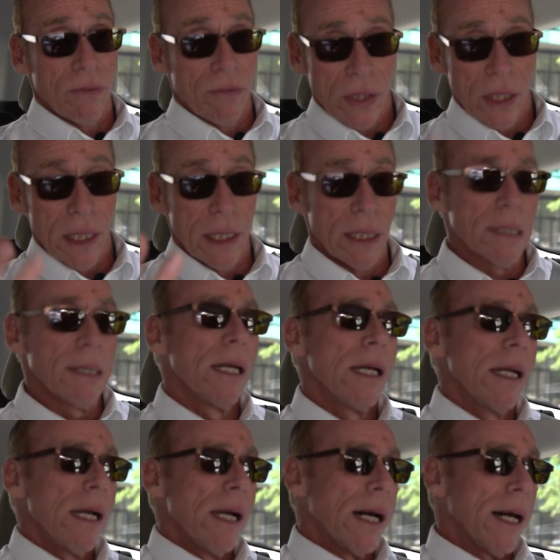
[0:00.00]
you've seen.
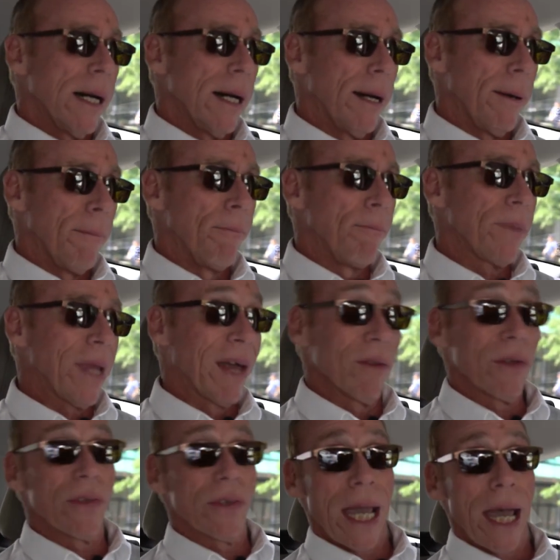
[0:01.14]
Now
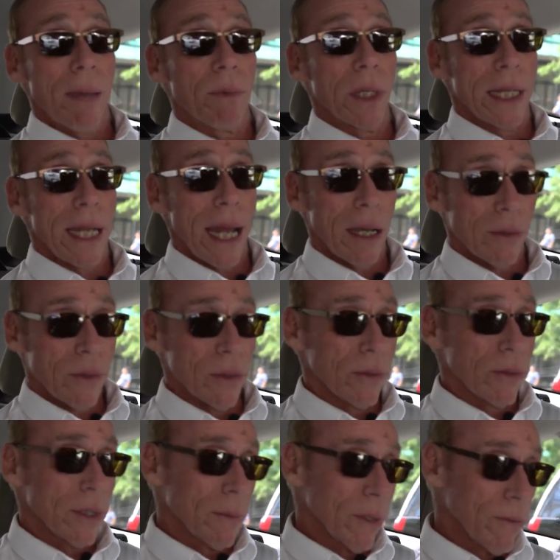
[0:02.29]
this is happening now to
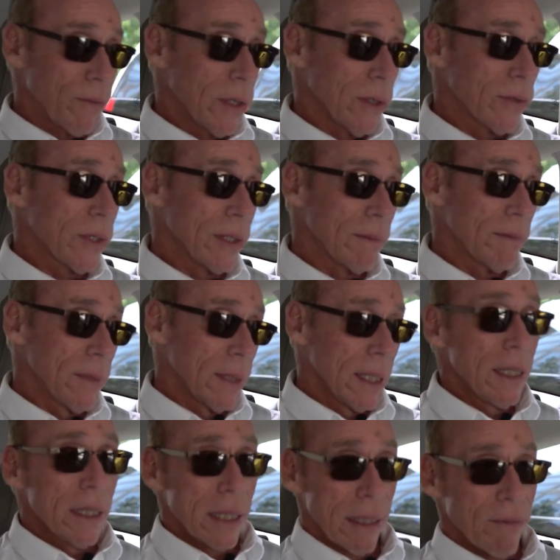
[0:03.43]
some of the folks in
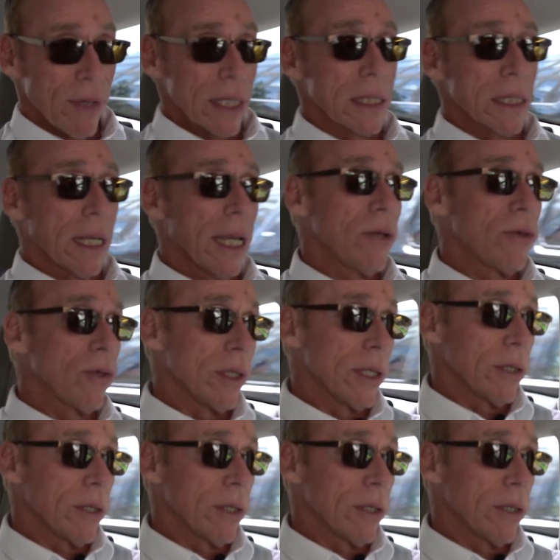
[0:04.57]
the investigation